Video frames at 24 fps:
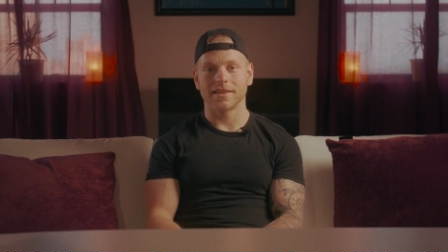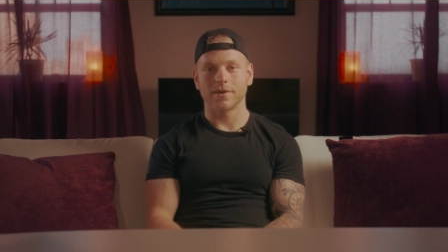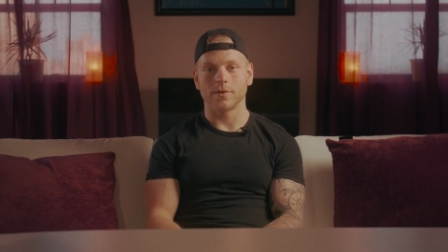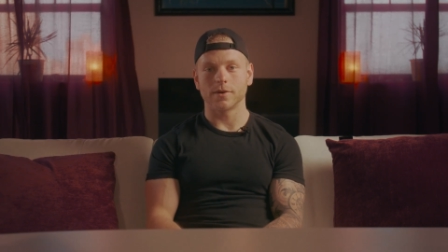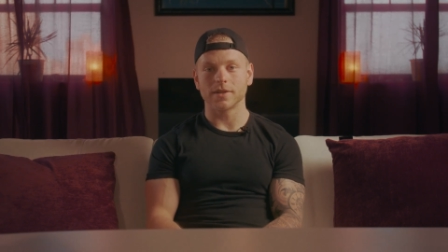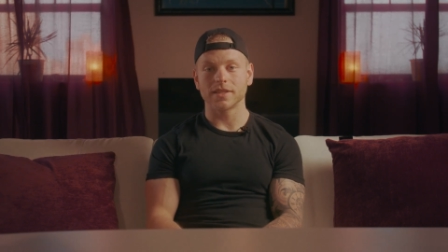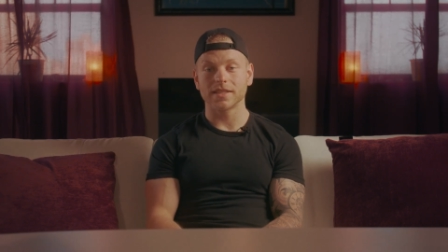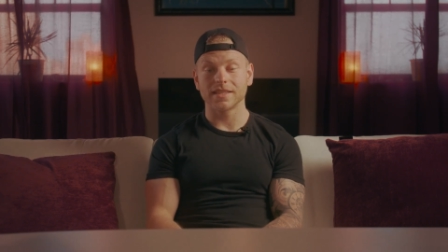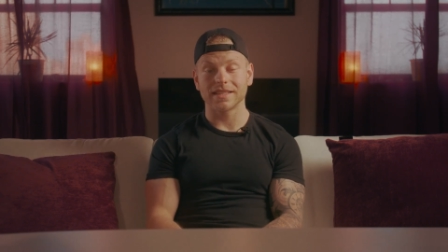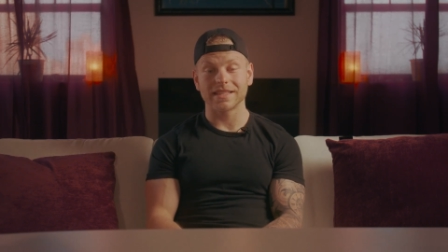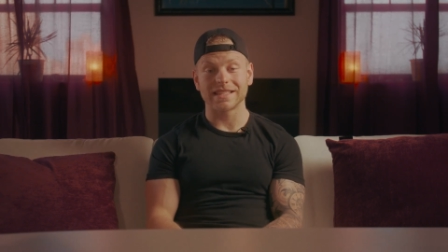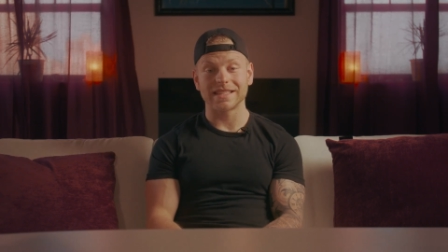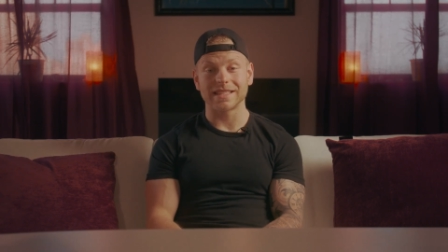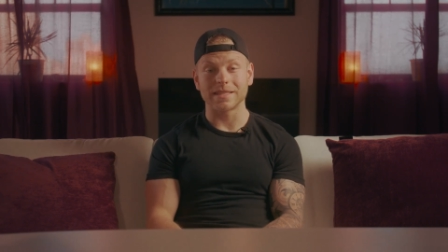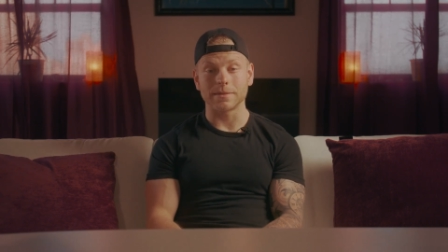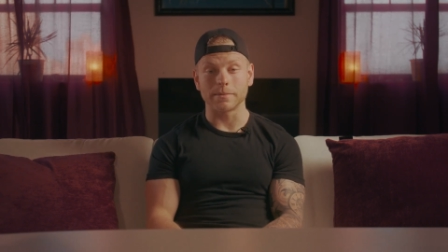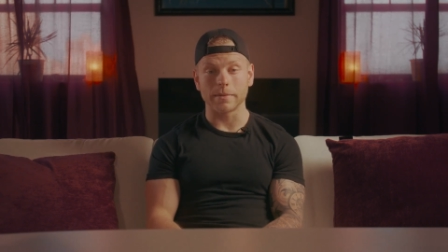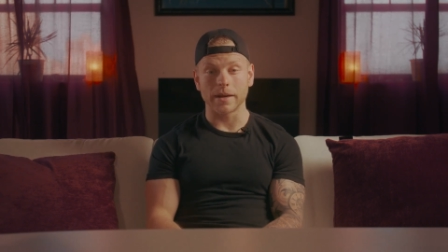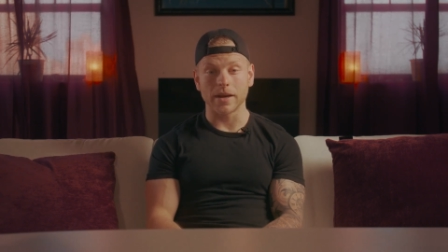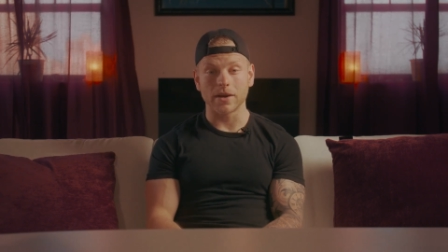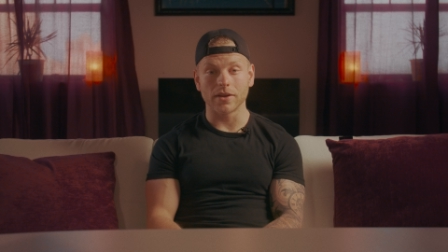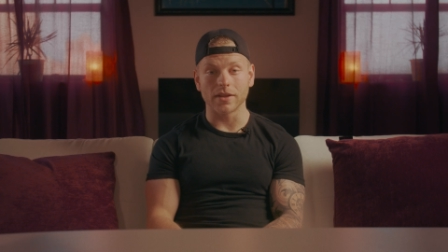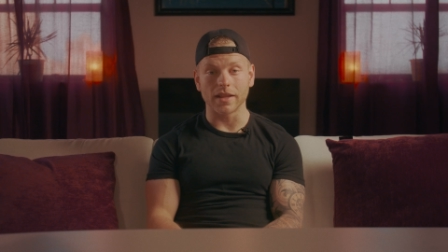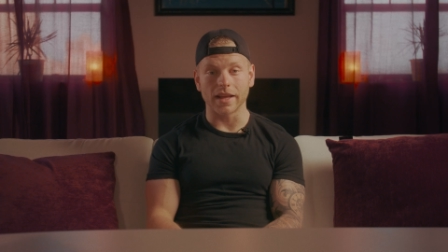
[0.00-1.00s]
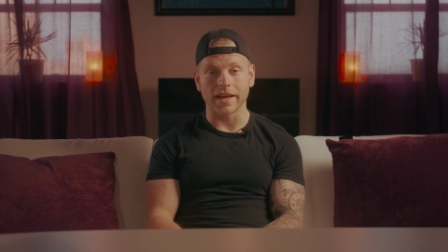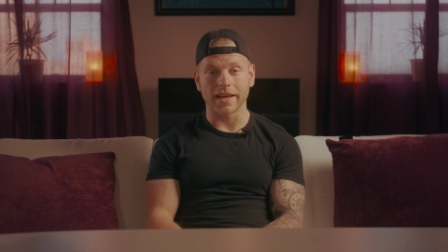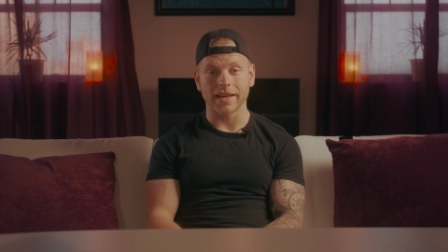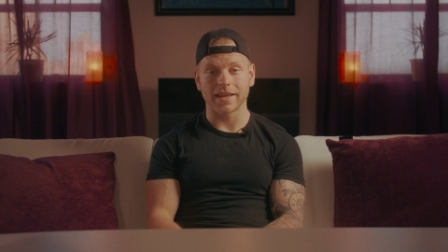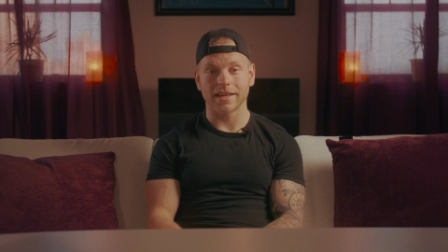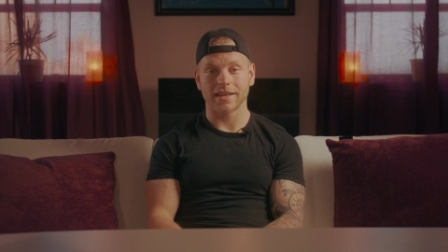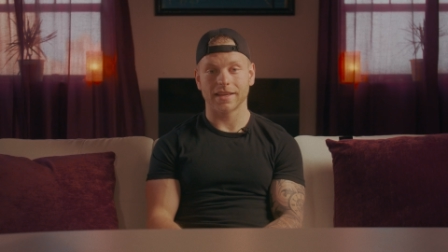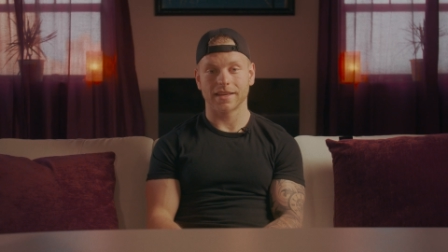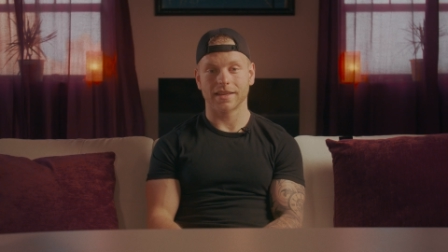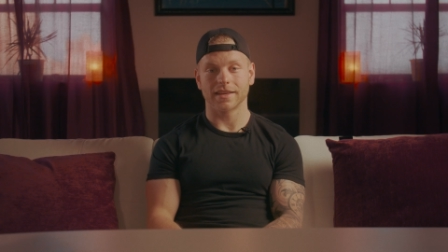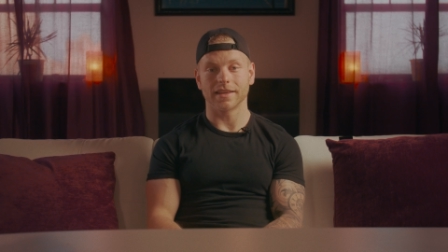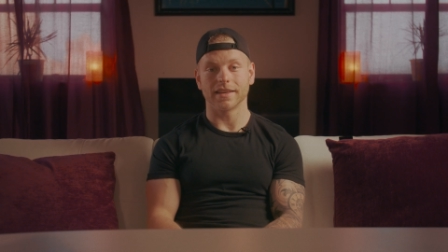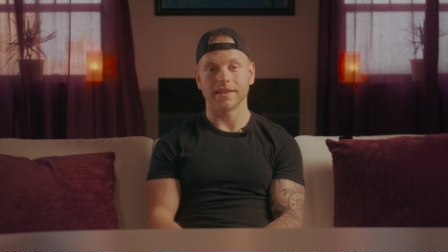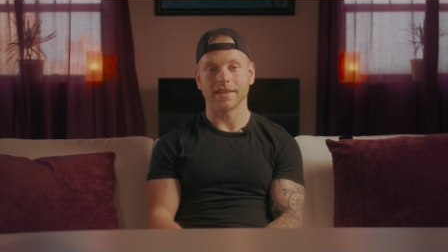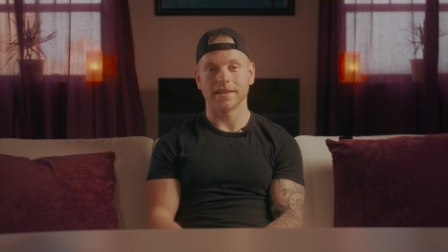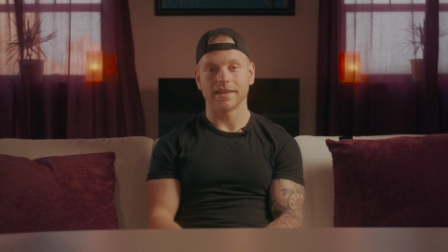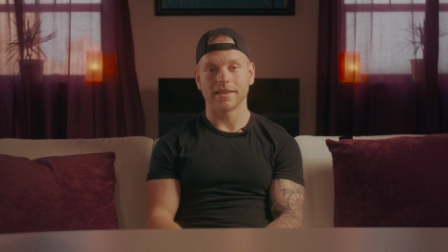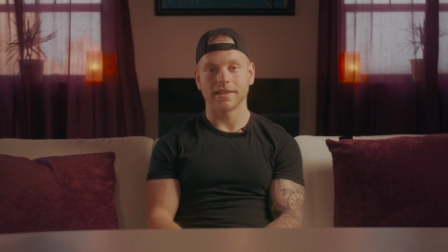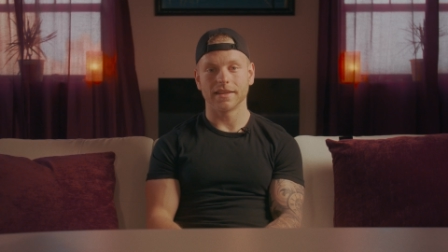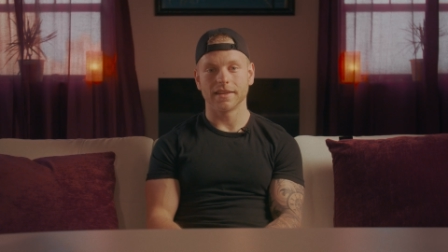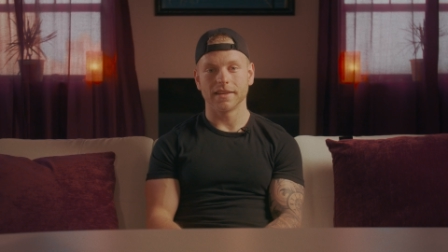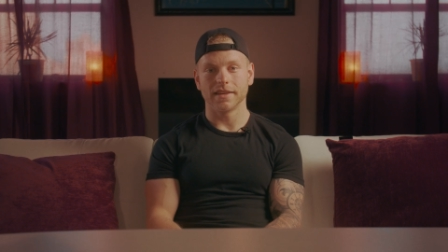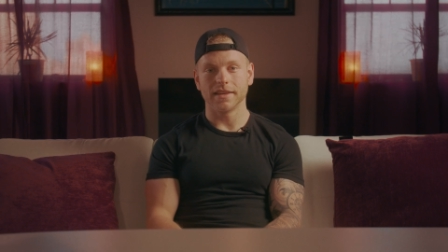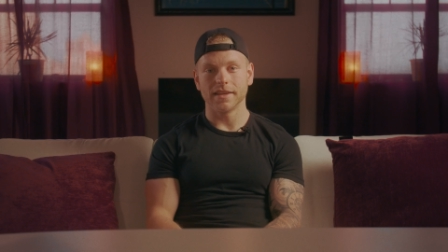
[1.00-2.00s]
What does it smell like?
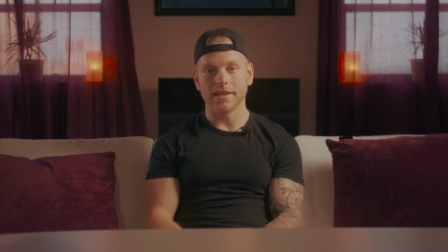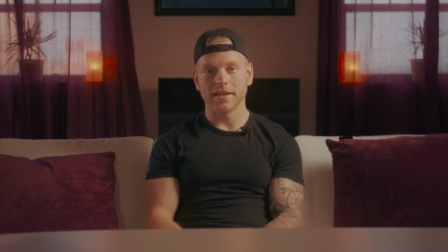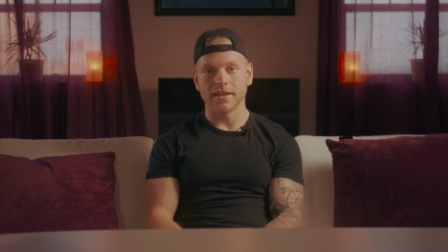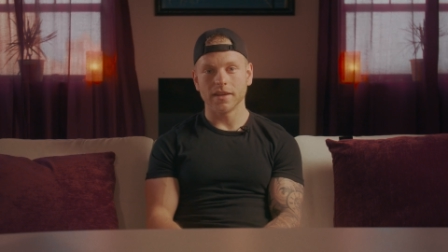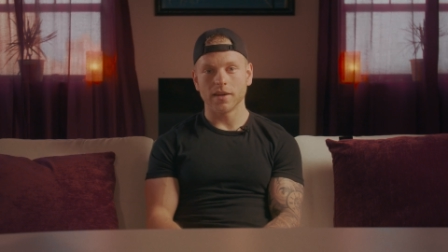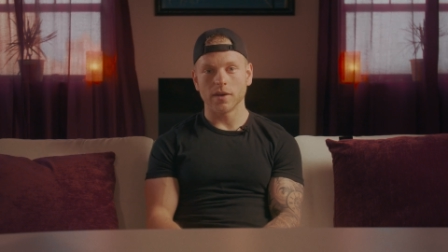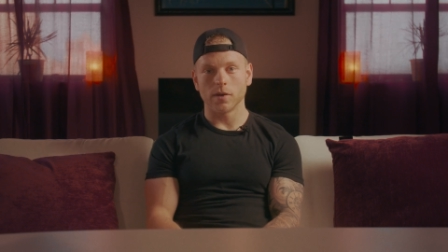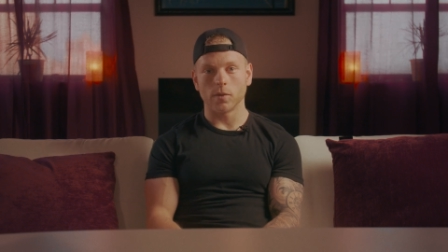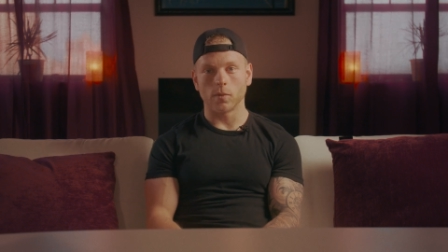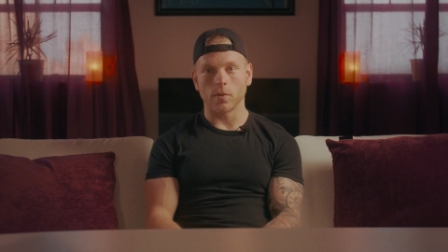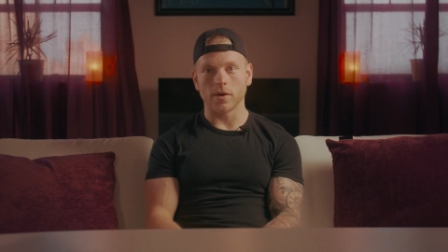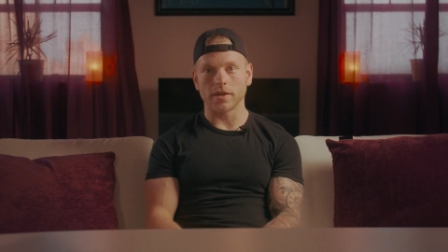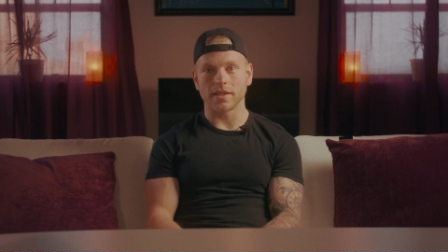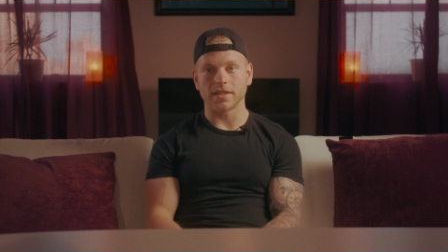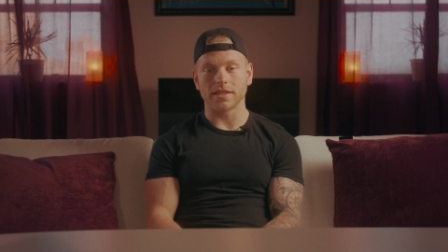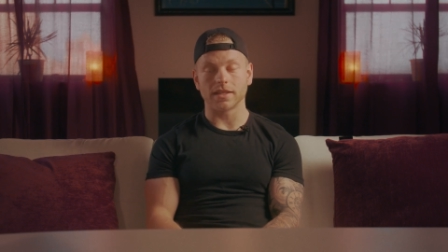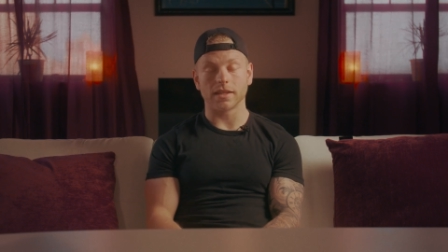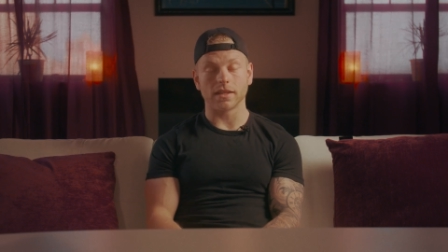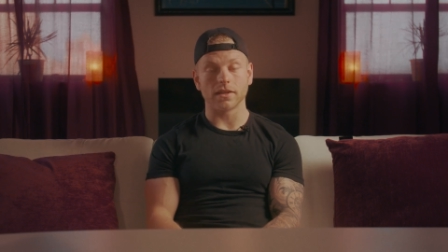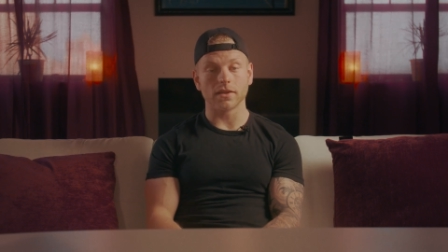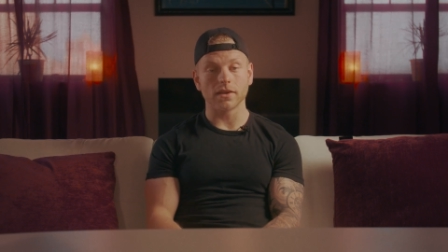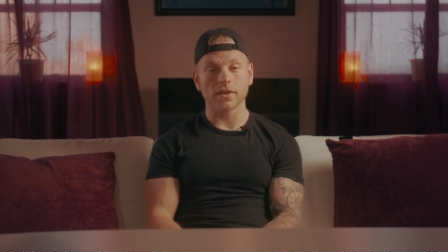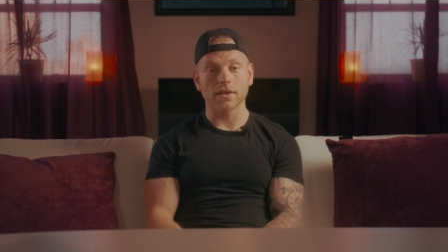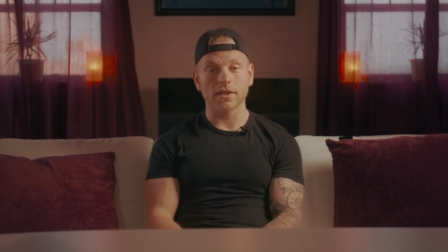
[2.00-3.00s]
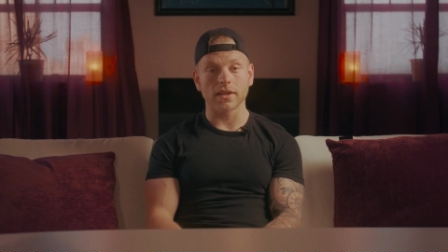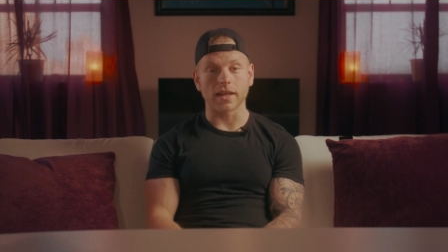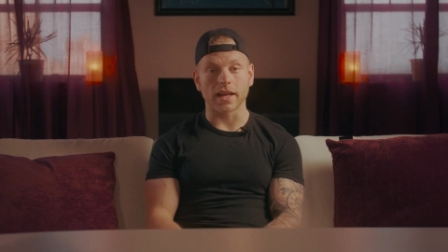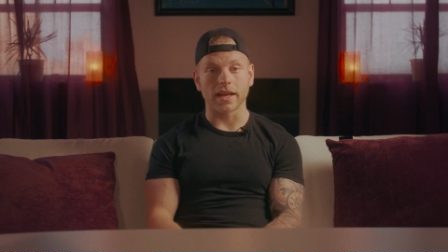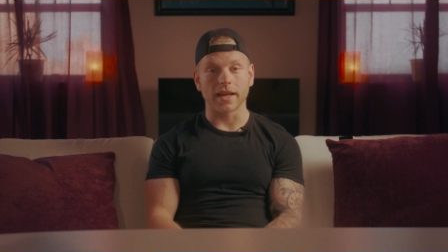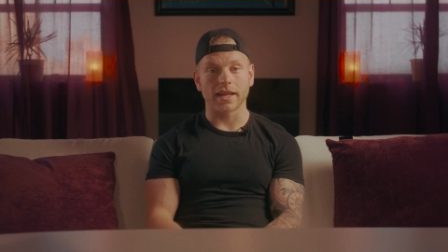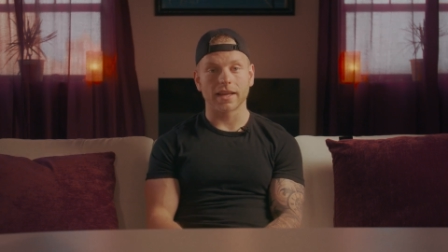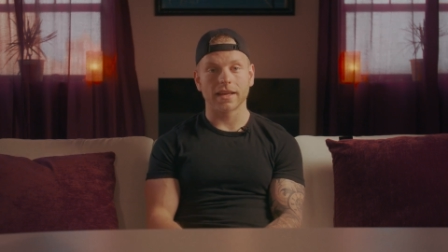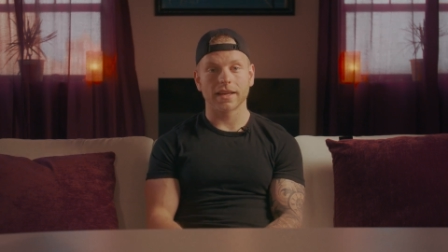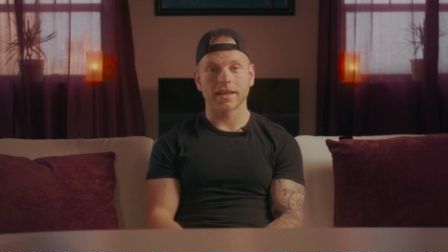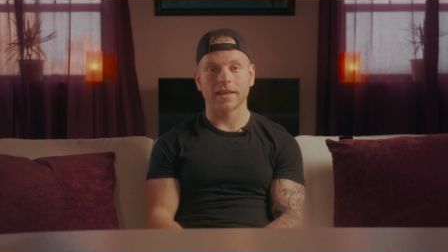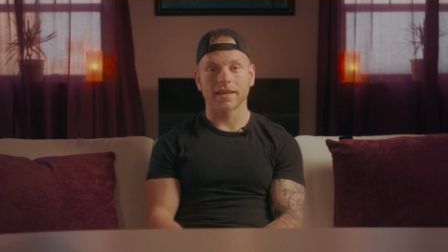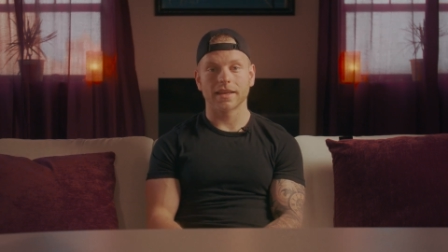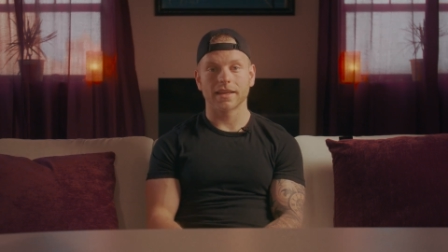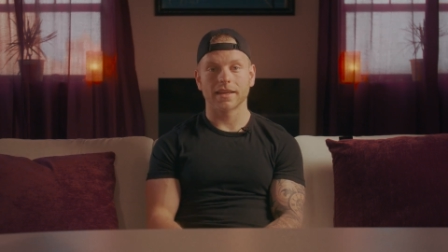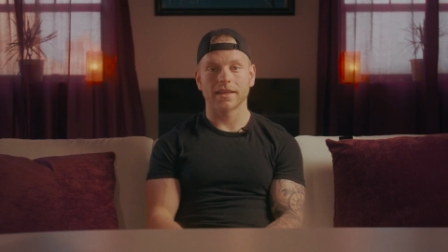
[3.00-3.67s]
What does it look like?